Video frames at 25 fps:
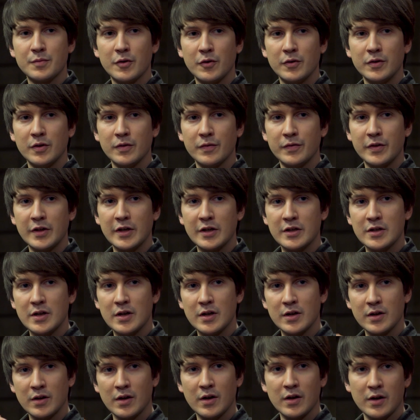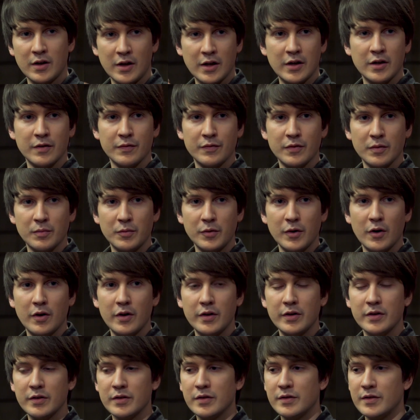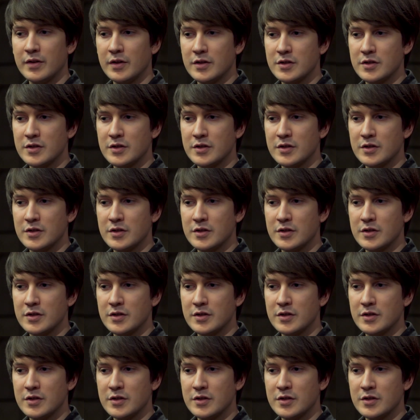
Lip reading: point of the agenda for beyond.